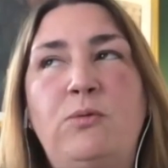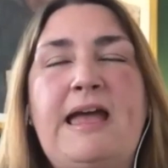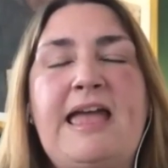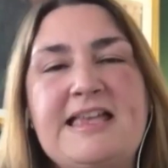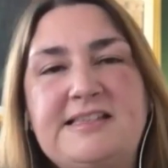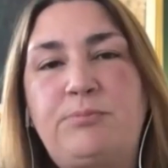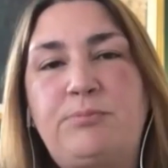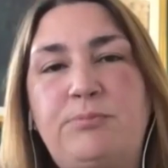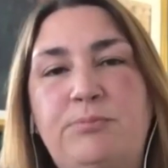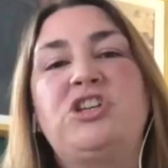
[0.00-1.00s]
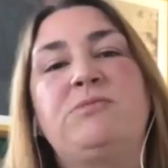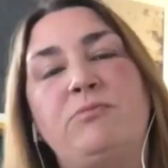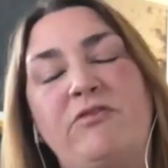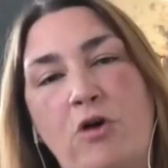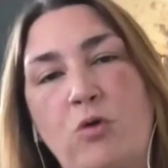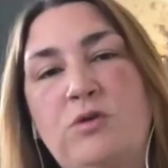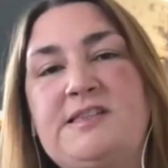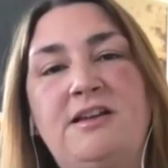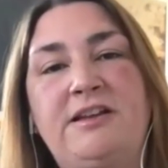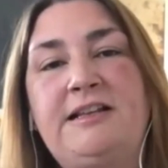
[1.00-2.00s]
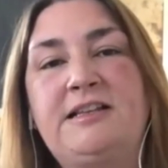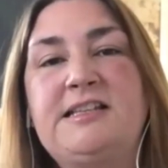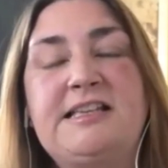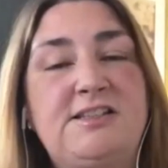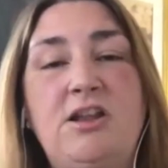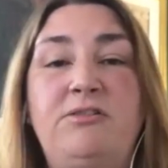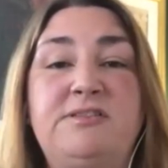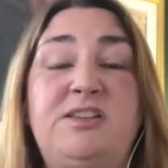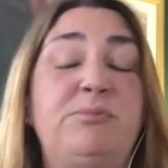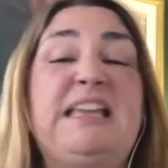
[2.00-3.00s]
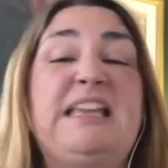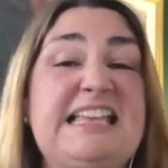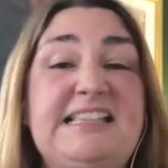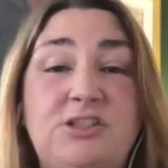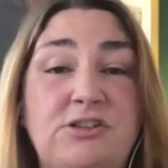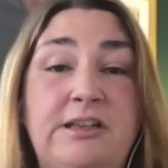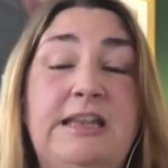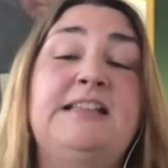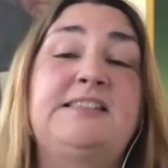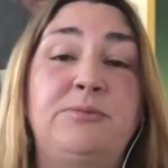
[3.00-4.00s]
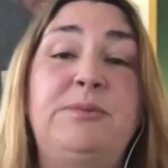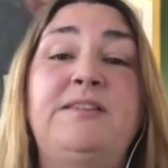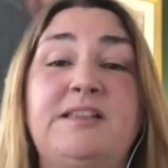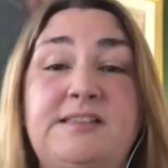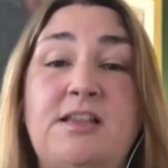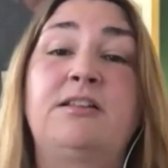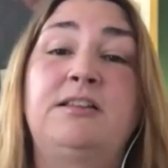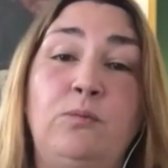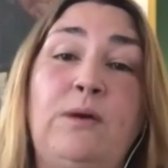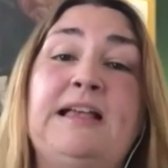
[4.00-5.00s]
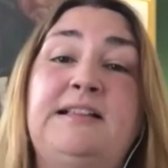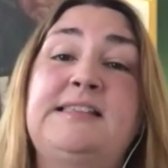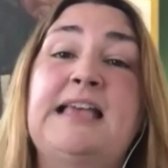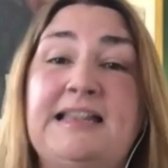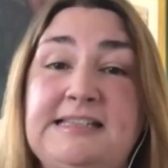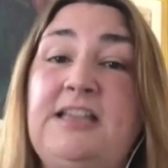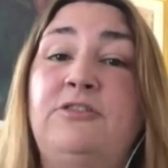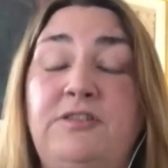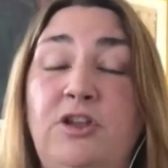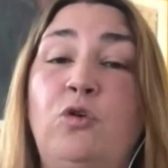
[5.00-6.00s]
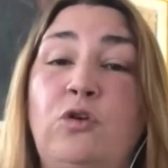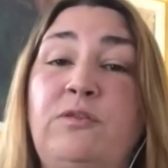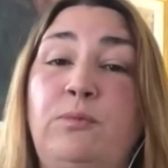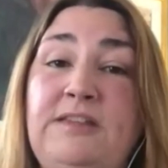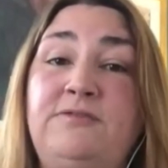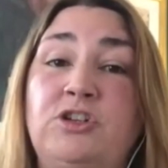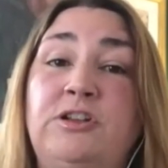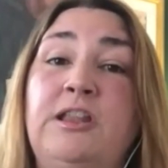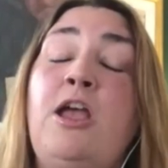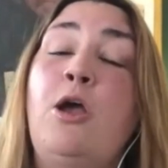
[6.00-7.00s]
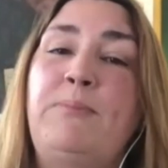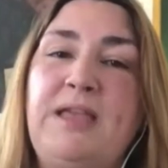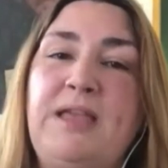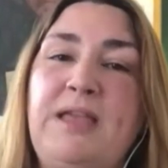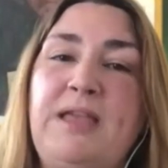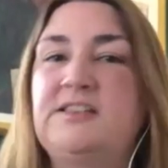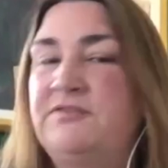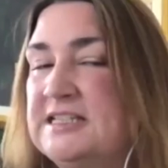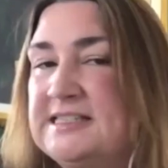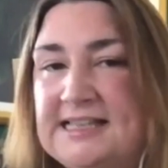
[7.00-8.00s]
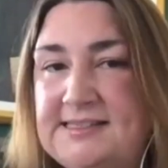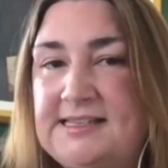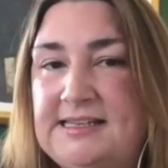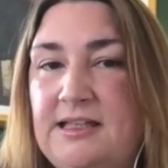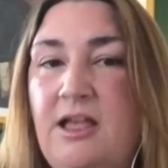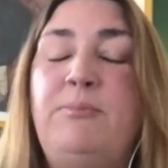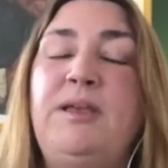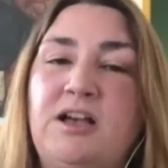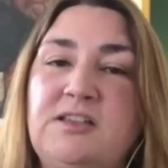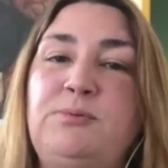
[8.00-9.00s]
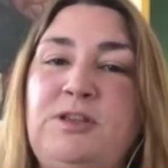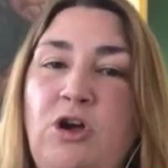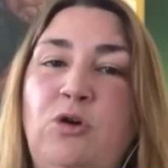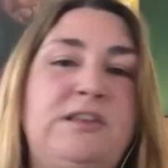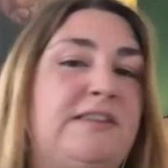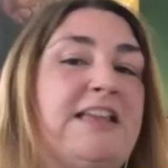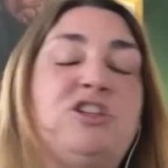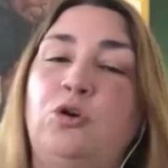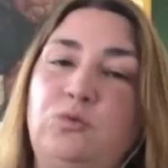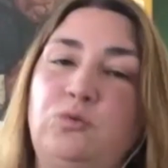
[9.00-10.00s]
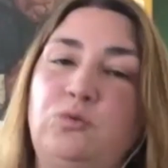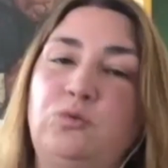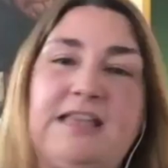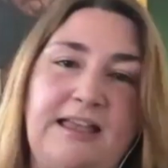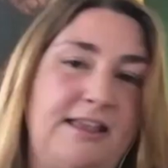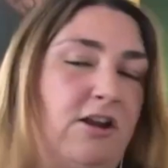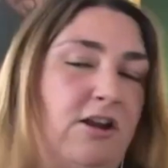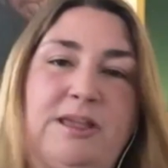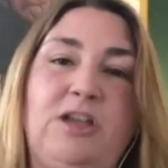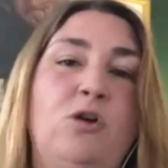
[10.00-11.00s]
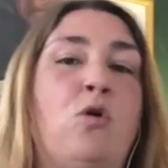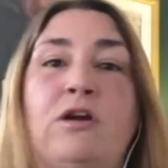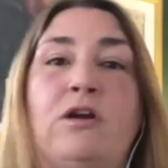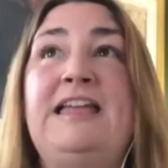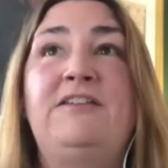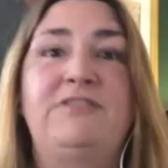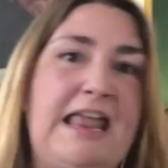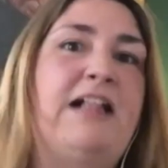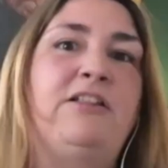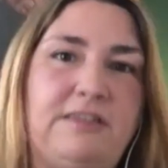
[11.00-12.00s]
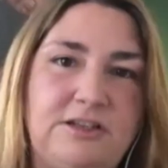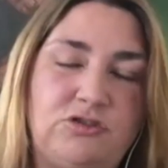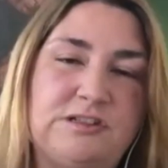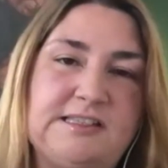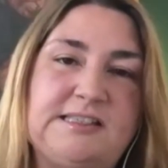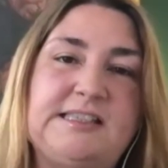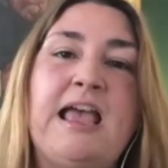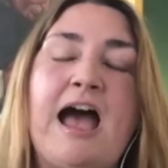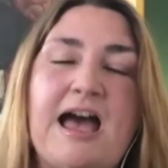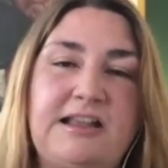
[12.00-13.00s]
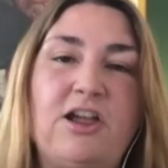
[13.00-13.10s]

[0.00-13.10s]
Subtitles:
His approach in focusing on England is not something he's done. It's something that Scotland, Wales and here in the North we've done because of necessity, because we know that they don't have the economic or even health interests of